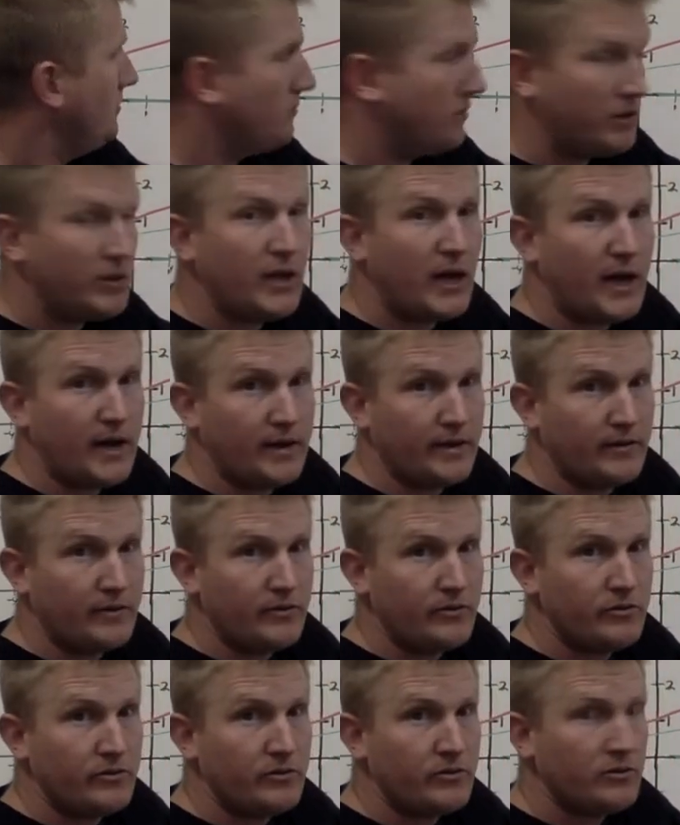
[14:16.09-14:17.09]

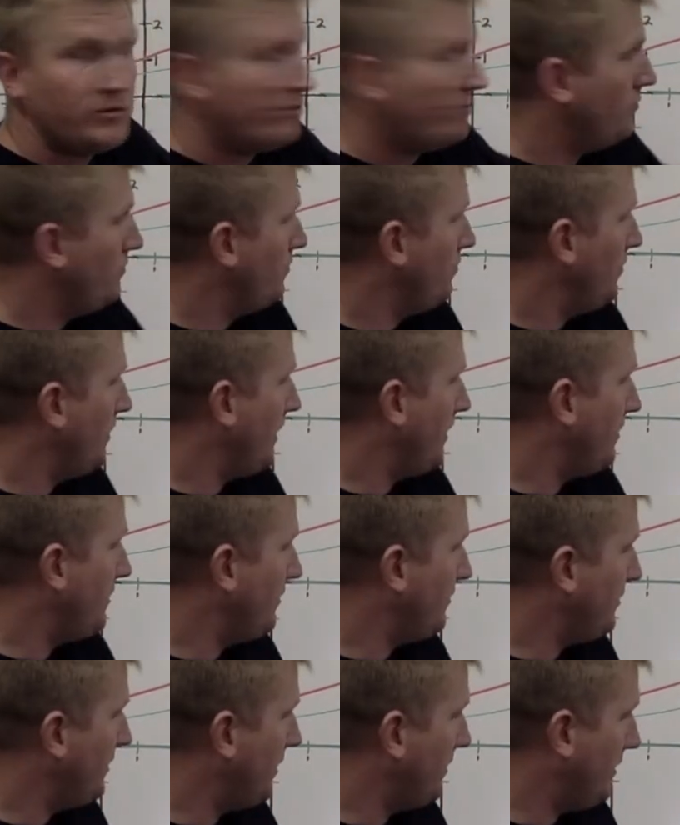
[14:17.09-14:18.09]
lines, we get
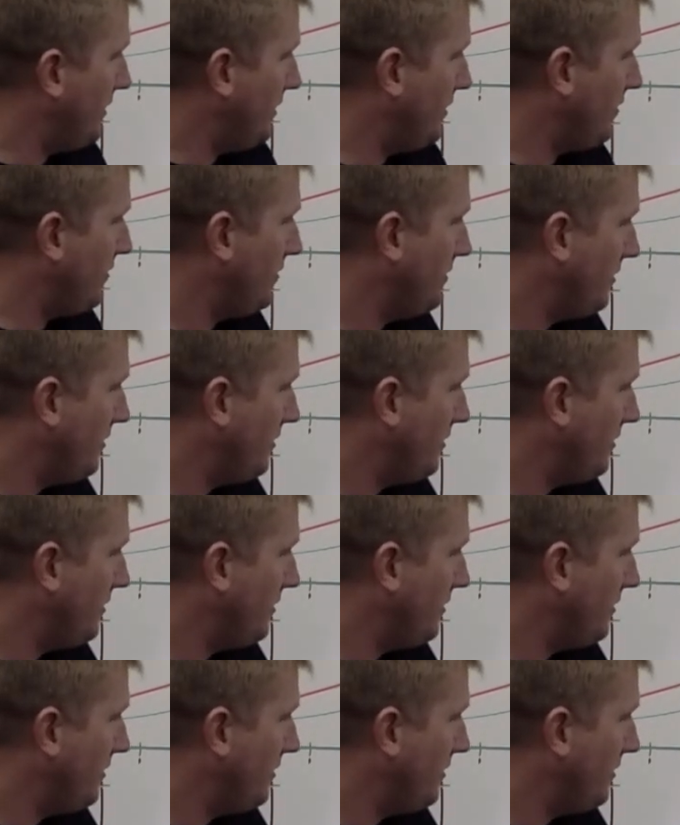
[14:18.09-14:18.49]
this down here.